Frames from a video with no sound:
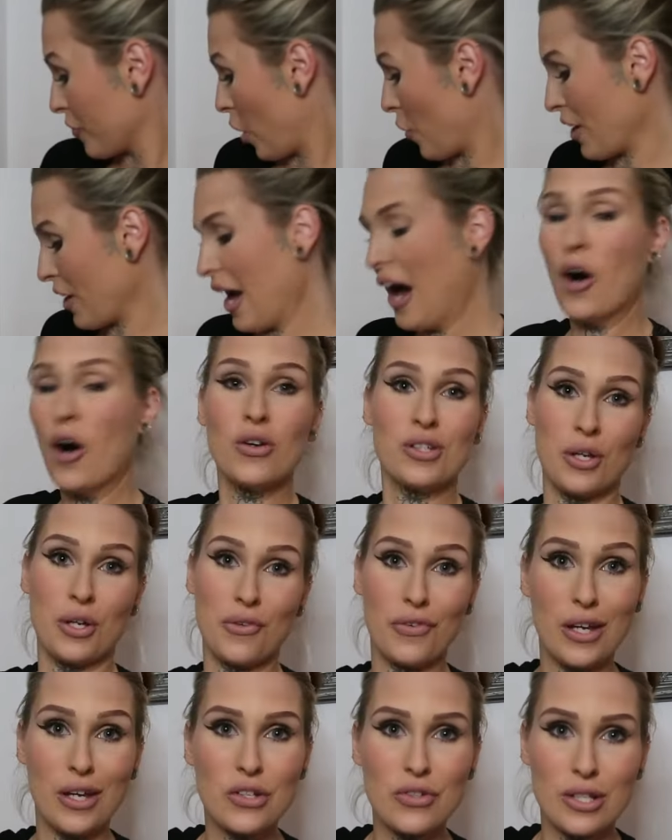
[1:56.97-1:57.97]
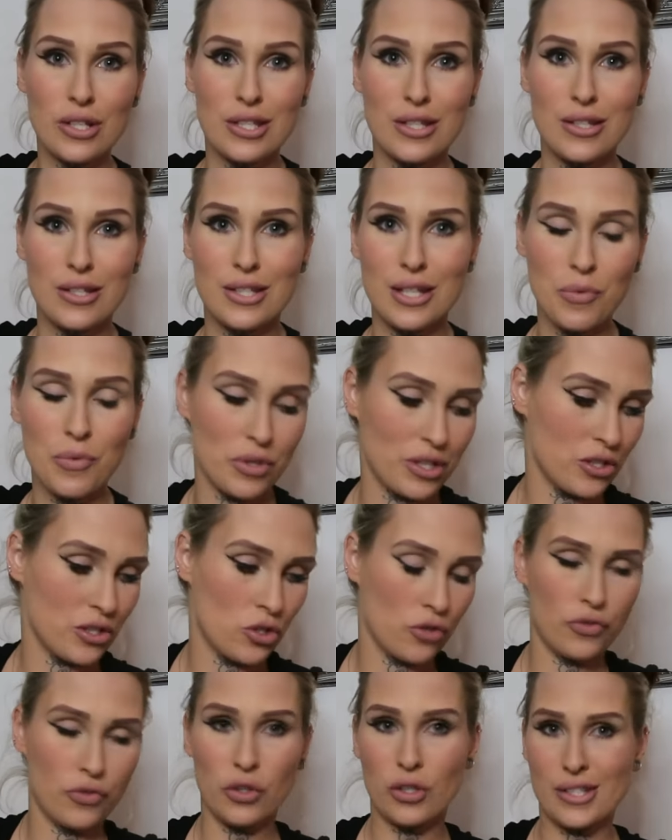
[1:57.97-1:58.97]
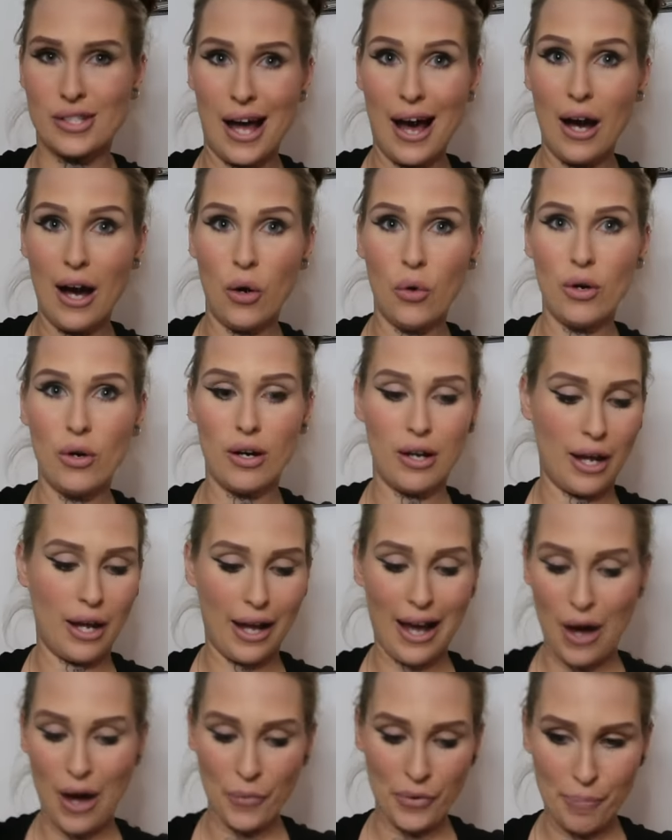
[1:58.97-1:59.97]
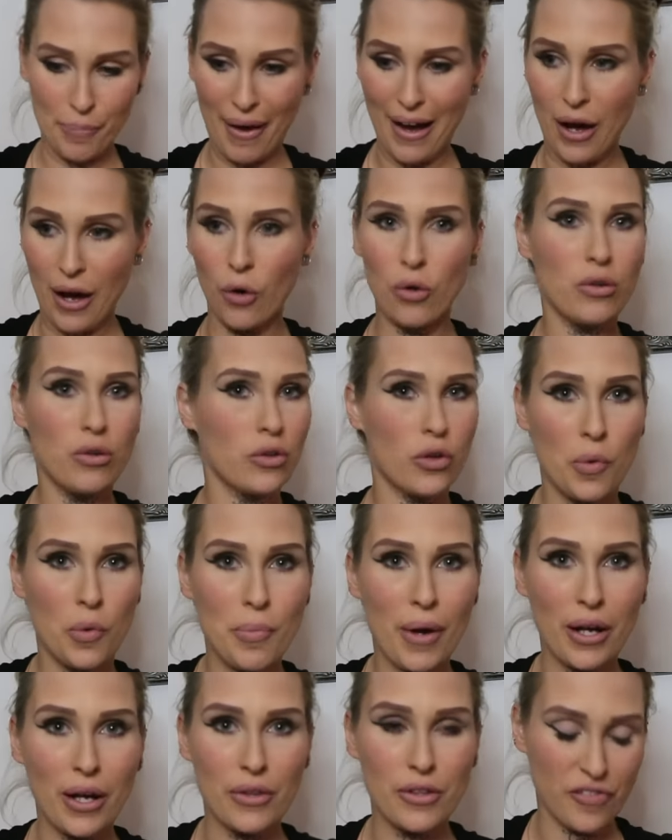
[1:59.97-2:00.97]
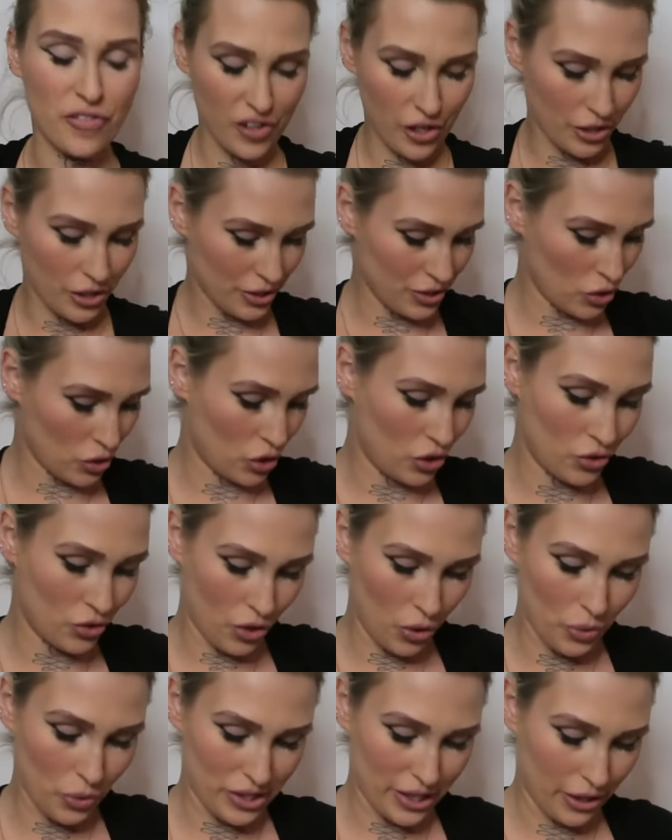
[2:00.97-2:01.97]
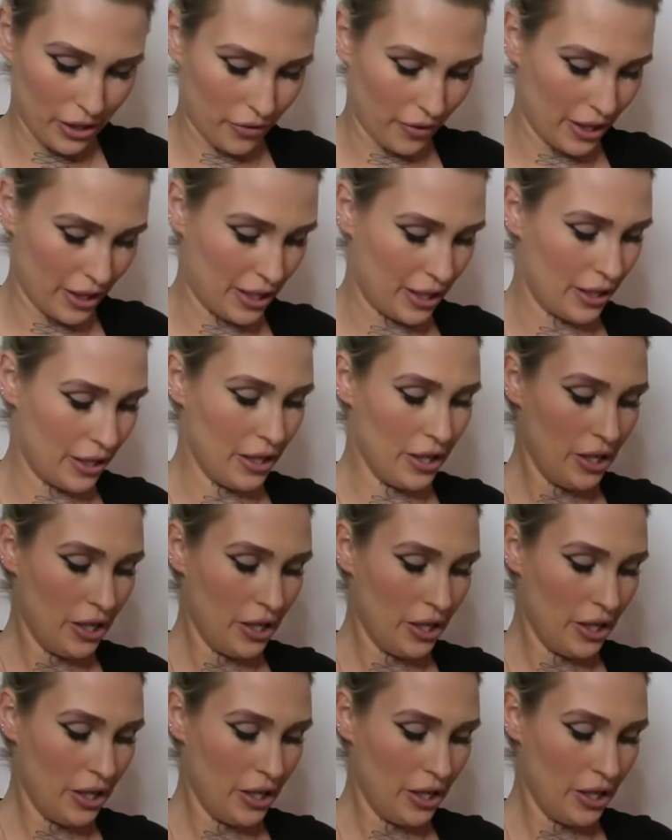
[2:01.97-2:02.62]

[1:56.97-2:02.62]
Oh yeah, also if you're interested in seeing what this stuff looks out like out and about, come back on the 1st. You know we're decorating.